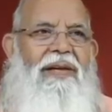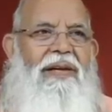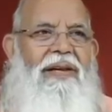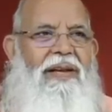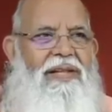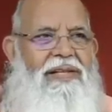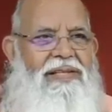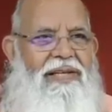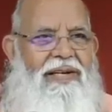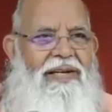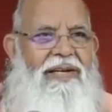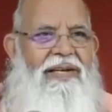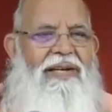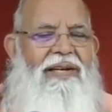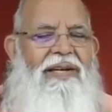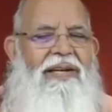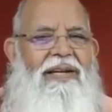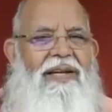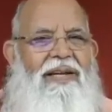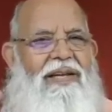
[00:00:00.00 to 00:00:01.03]
listen,
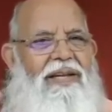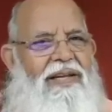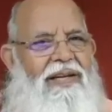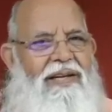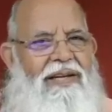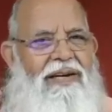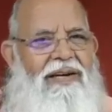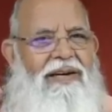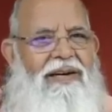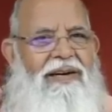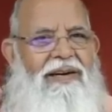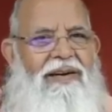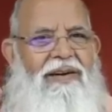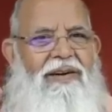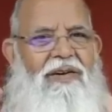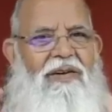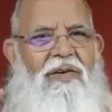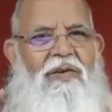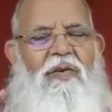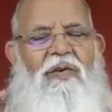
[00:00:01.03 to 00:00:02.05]
hear,
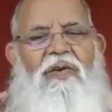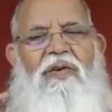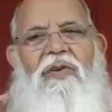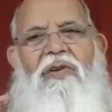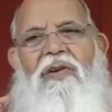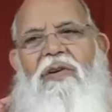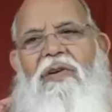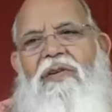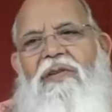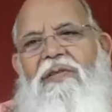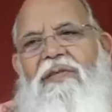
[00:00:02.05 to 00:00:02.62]
don't talk.